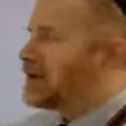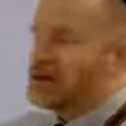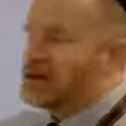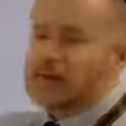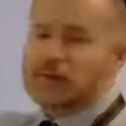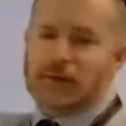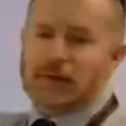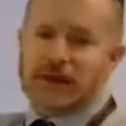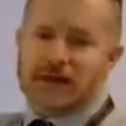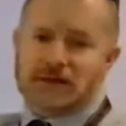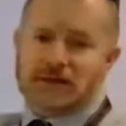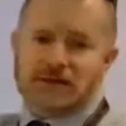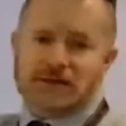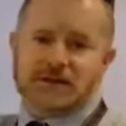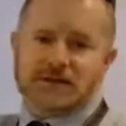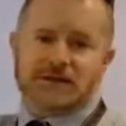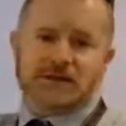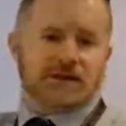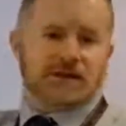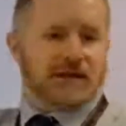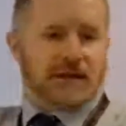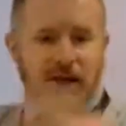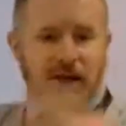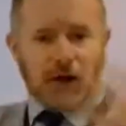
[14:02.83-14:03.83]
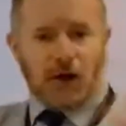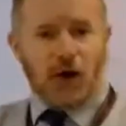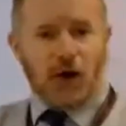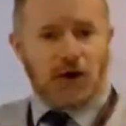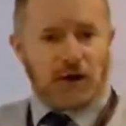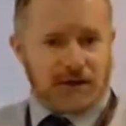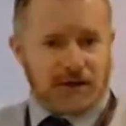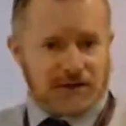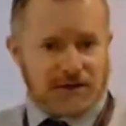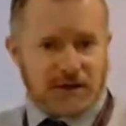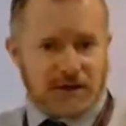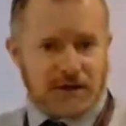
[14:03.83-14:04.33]
means they're not
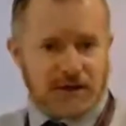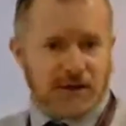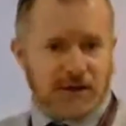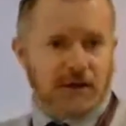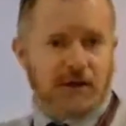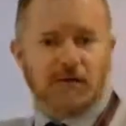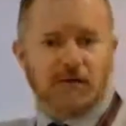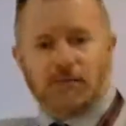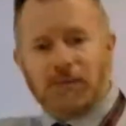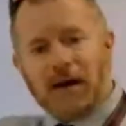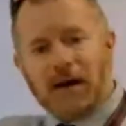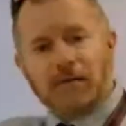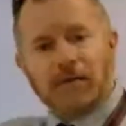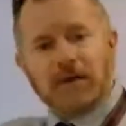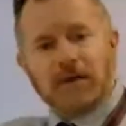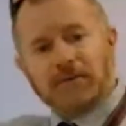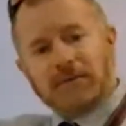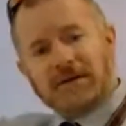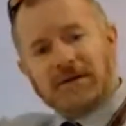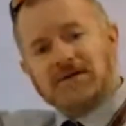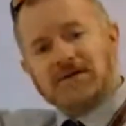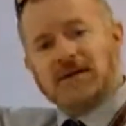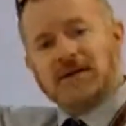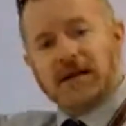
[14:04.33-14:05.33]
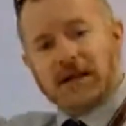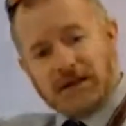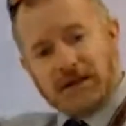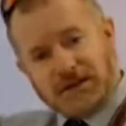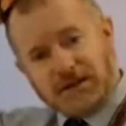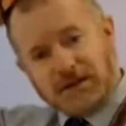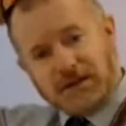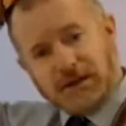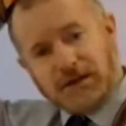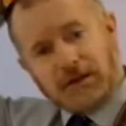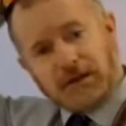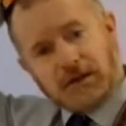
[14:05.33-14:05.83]
listed. Public means they're
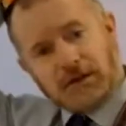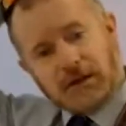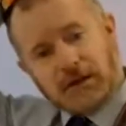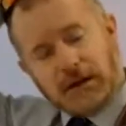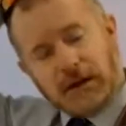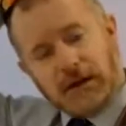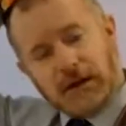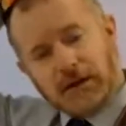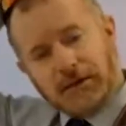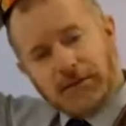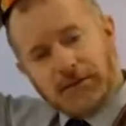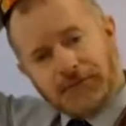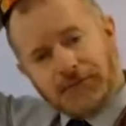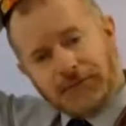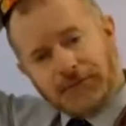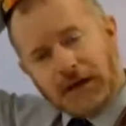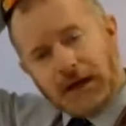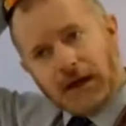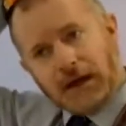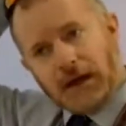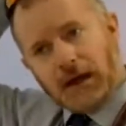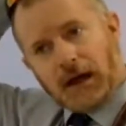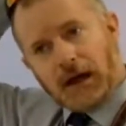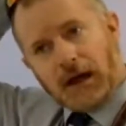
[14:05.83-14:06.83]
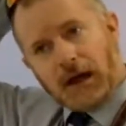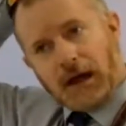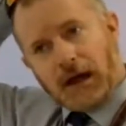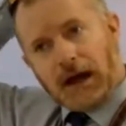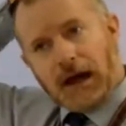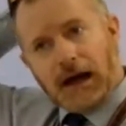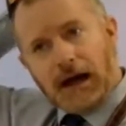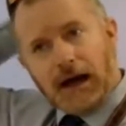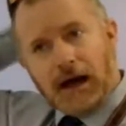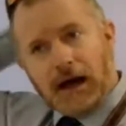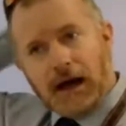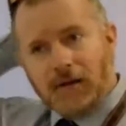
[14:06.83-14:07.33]
listed. Yeah.
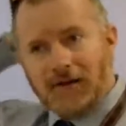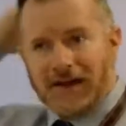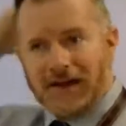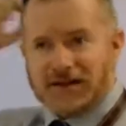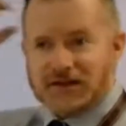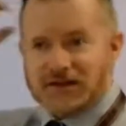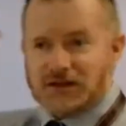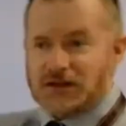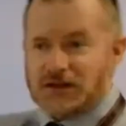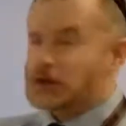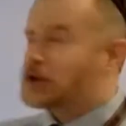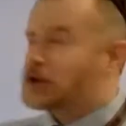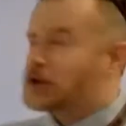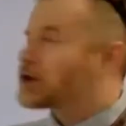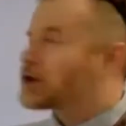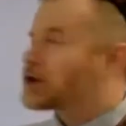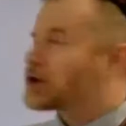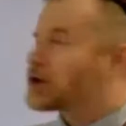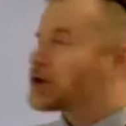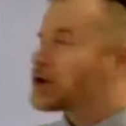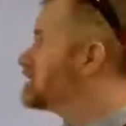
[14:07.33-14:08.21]
That's different